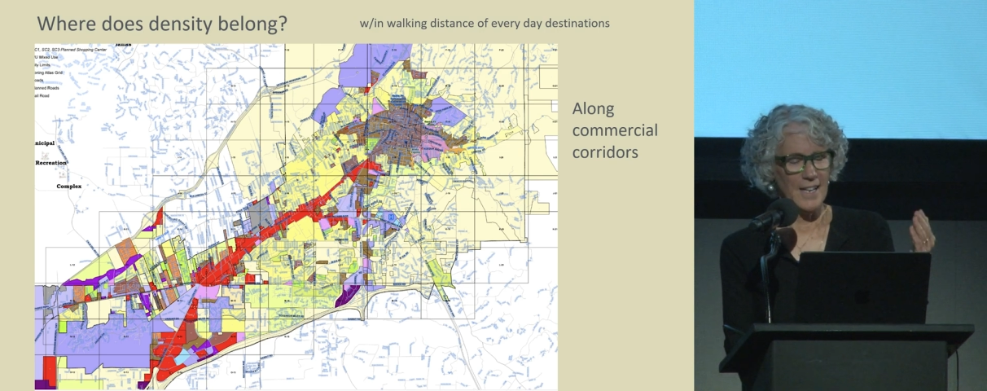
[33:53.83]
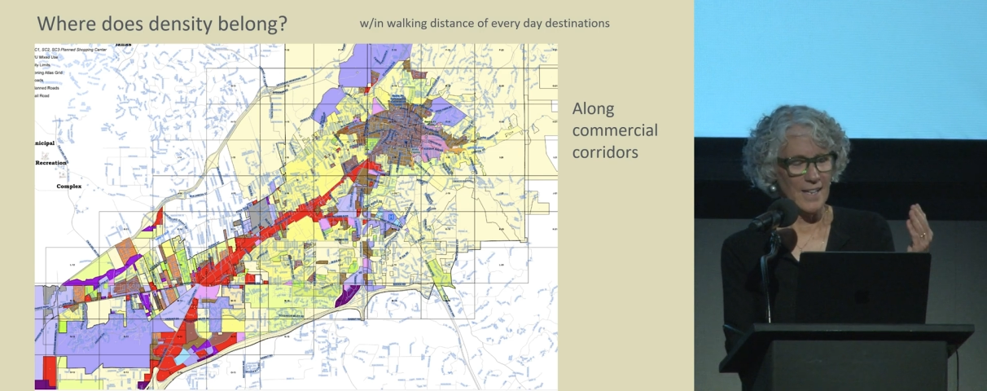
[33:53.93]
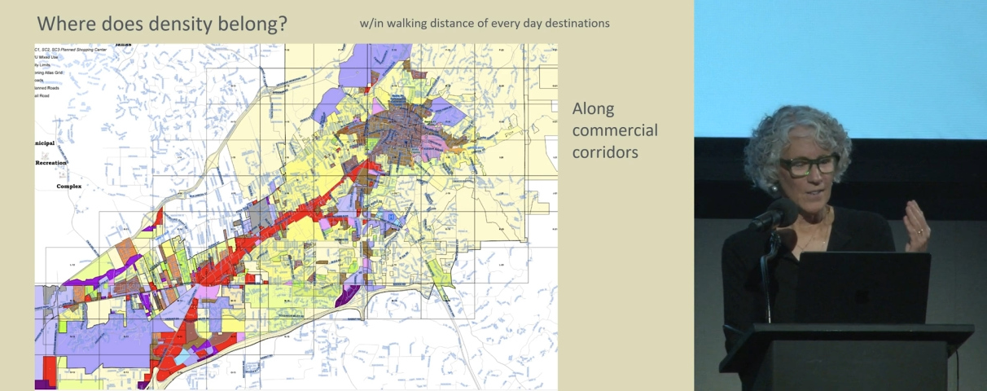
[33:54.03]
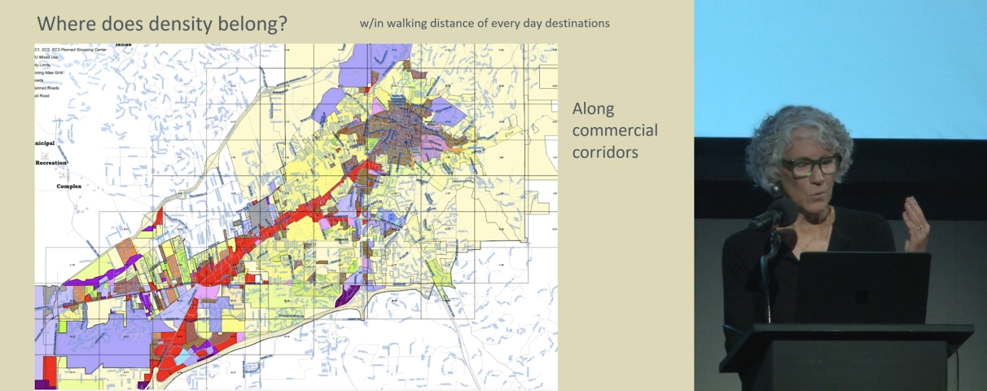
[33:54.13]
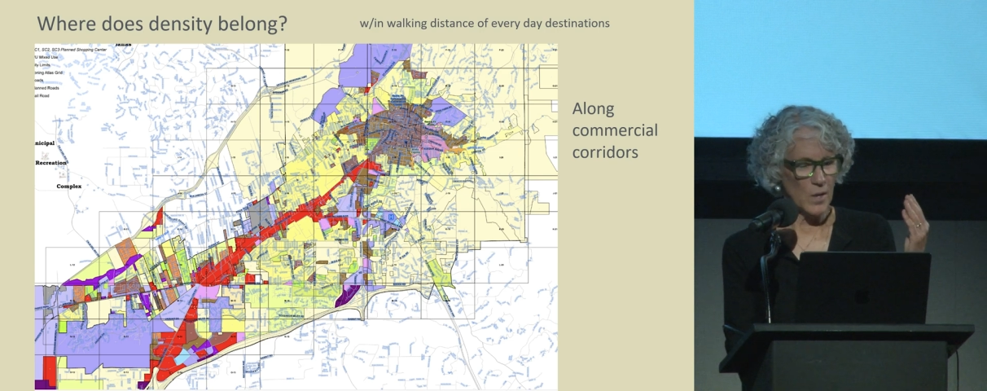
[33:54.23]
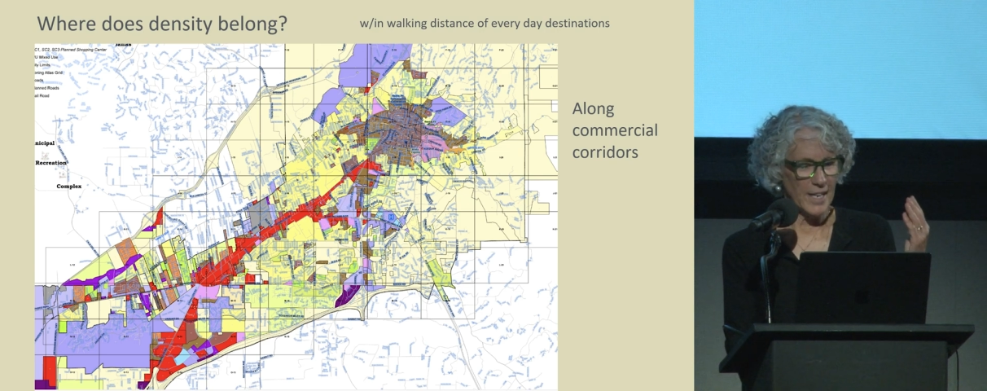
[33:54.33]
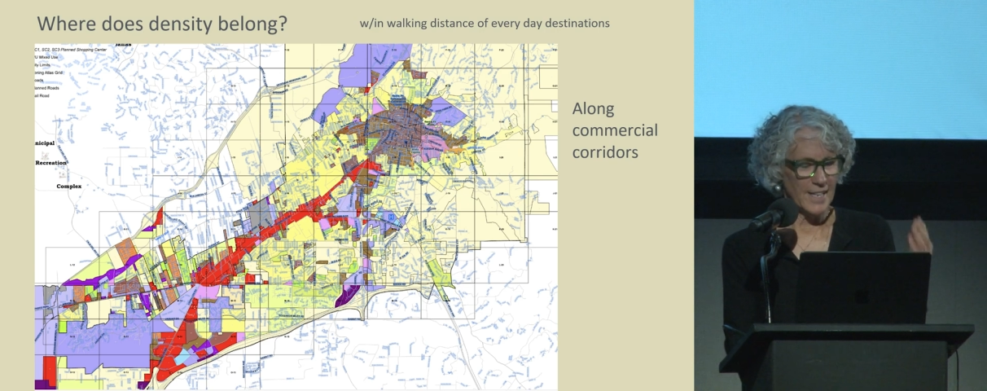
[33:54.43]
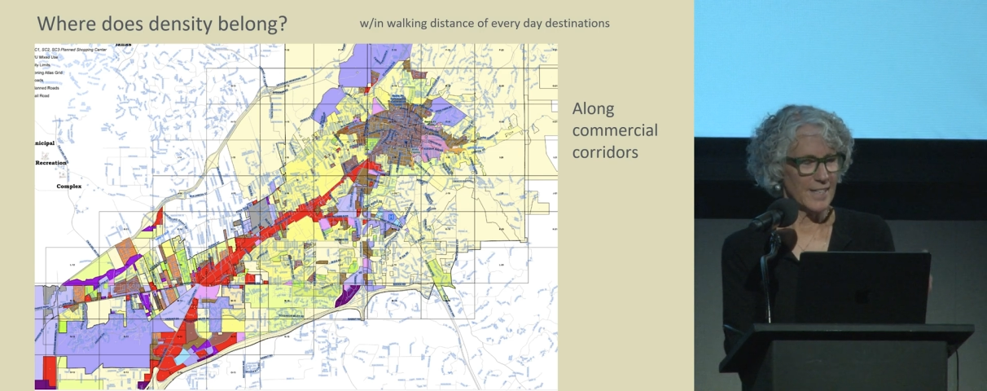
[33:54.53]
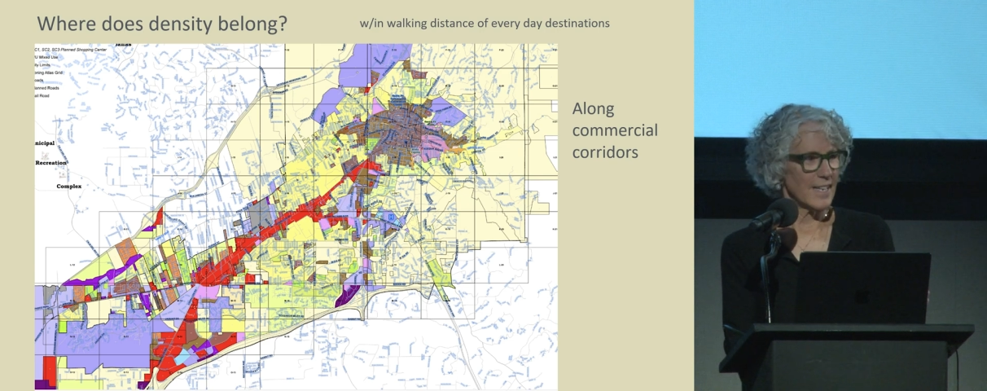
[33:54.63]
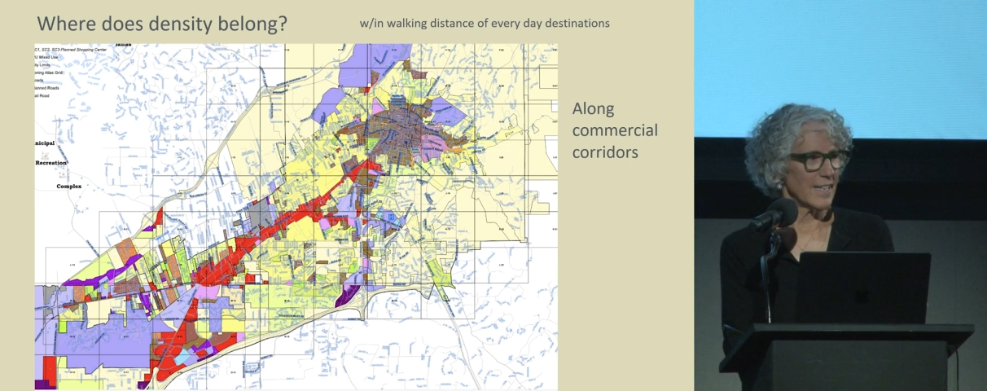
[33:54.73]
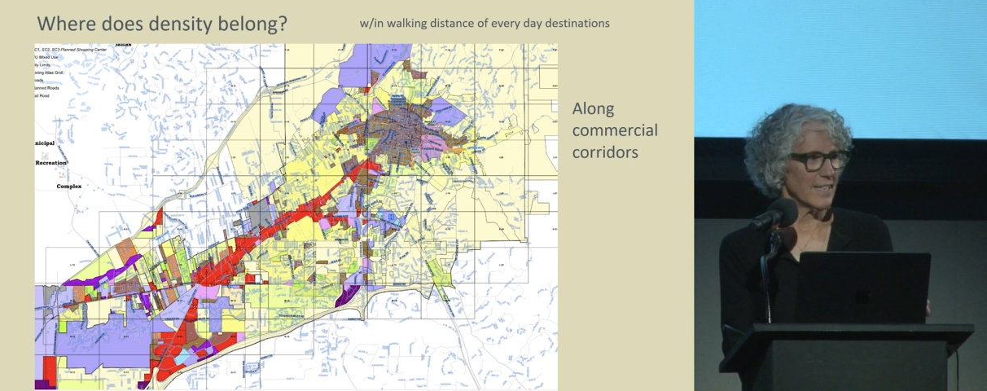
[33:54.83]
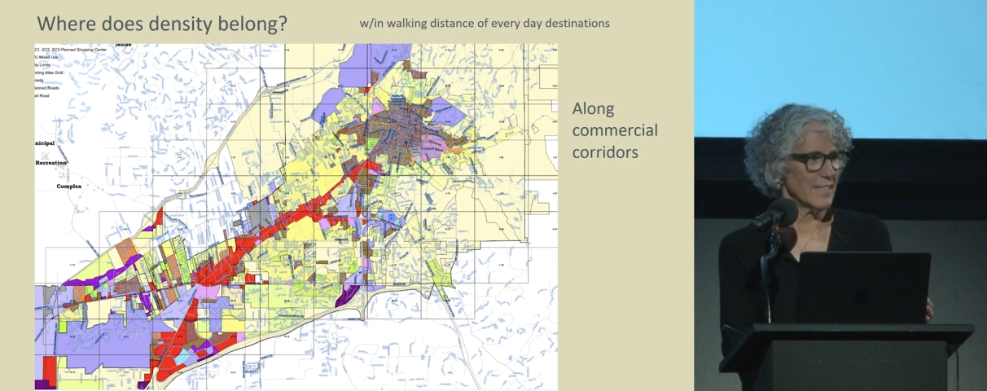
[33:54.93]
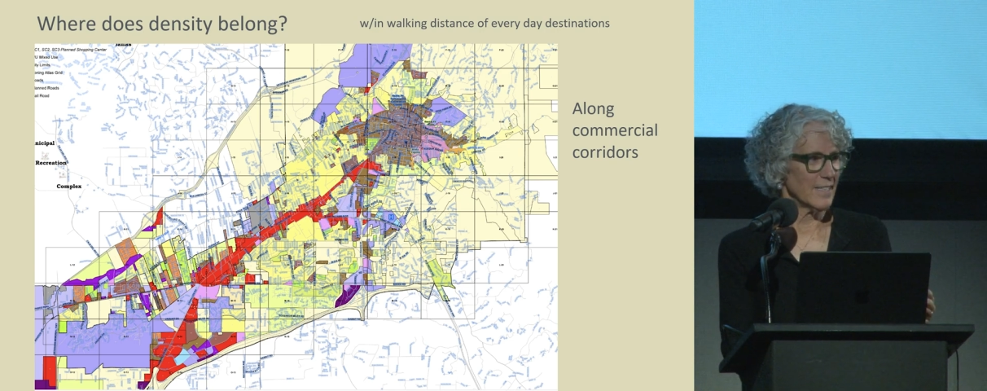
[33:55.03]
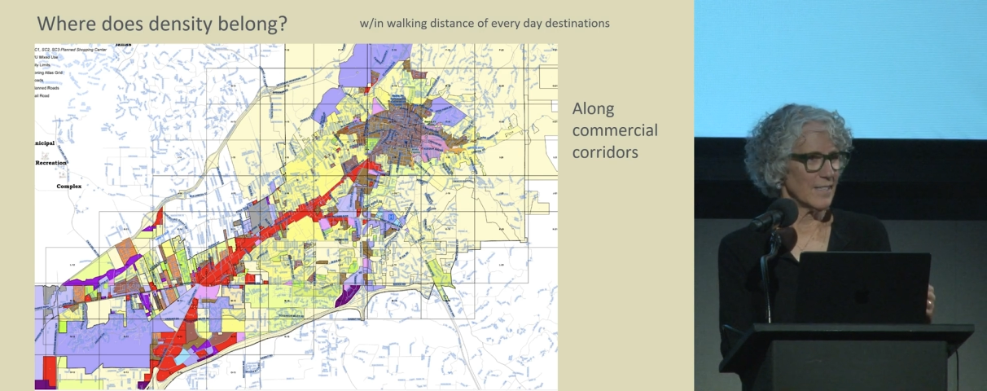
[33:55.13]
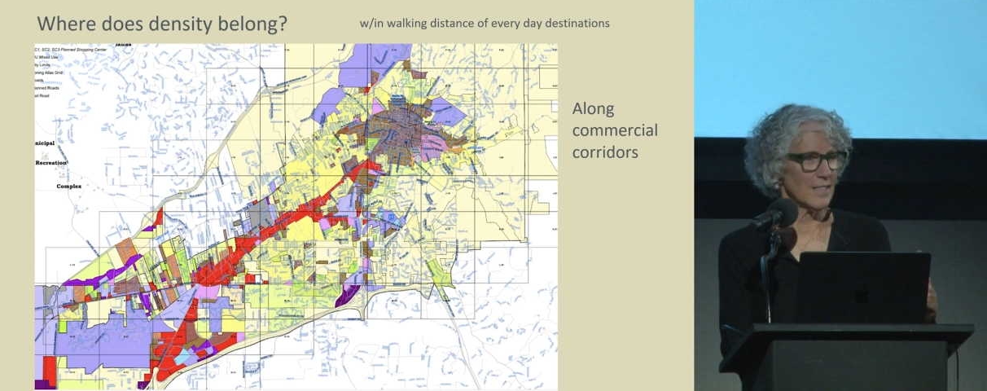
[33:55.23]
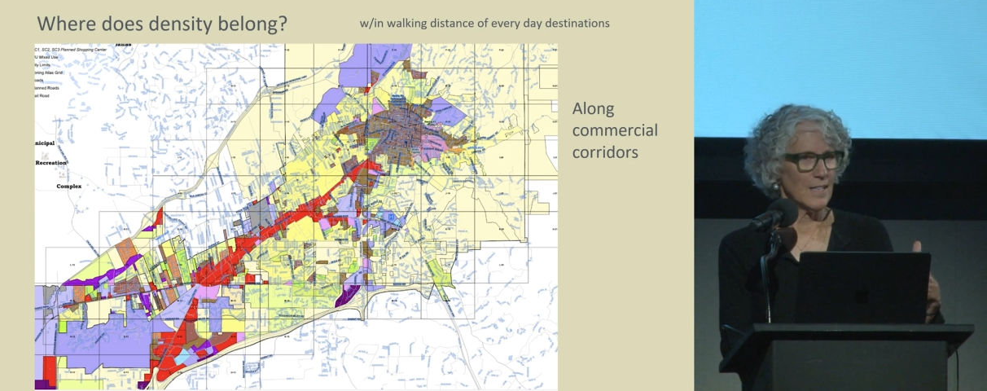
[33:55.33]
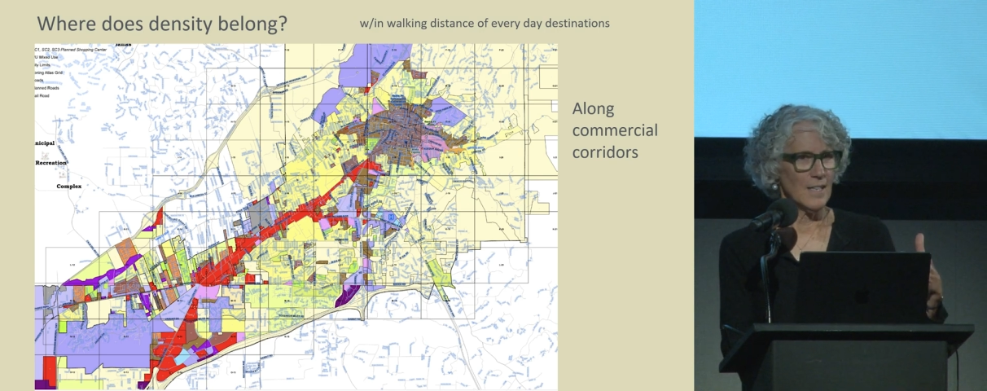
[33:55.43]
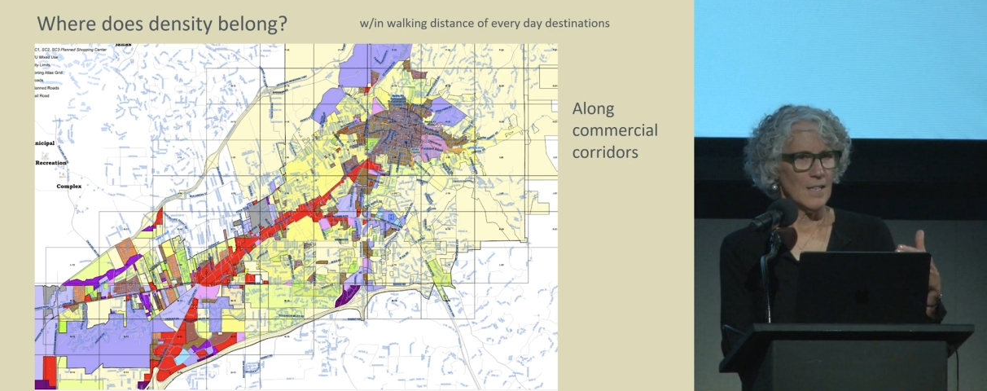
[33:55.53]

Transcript: in a way that is